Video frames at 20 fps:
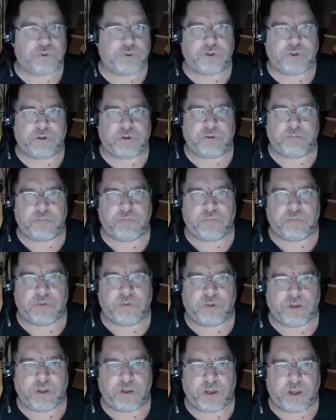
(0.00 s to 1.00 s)
term,
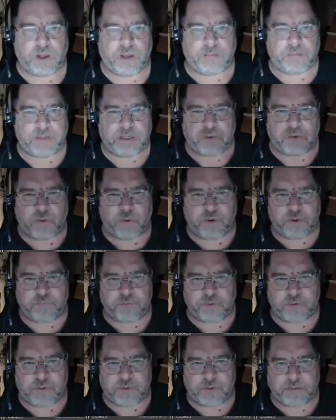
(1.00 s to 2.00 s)
I'm getting away from
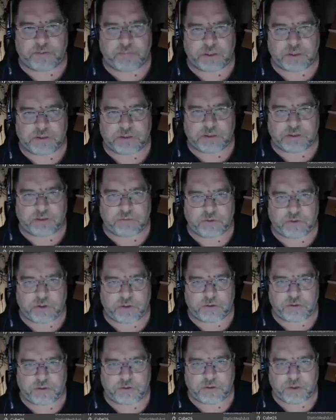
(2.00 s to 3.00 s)
doing it because I don't know how.
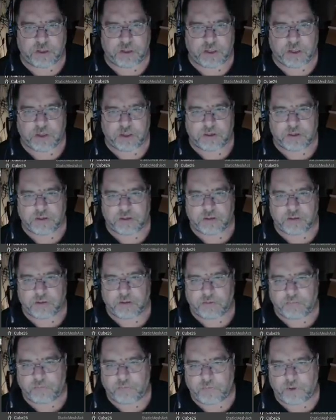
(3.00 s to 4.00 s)
To,
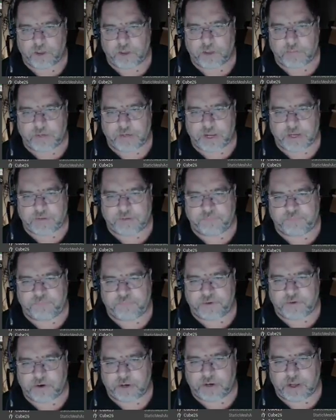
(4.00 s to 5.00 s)
well, I mean, I could
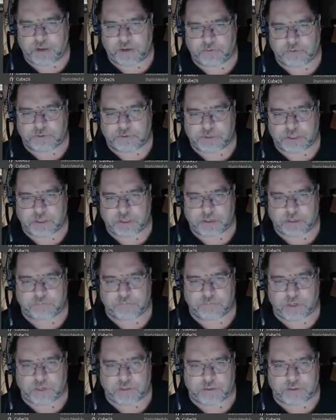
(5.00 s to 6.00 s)
figure it out just like I,
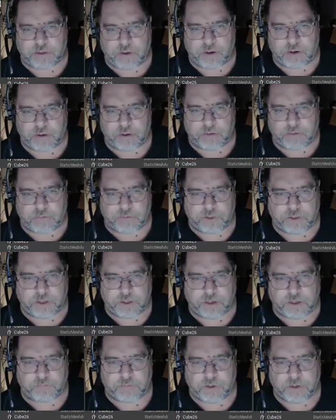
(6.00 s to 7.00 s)
I didn't know how to do
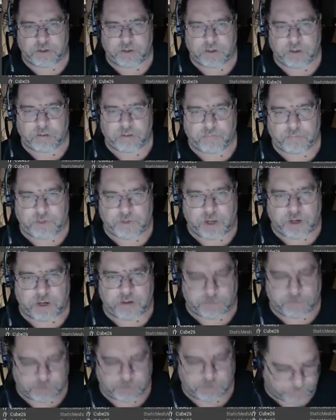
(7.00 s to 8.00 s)
the um,
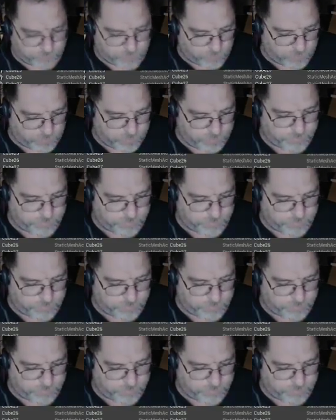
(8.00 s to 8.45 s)
binoculars before.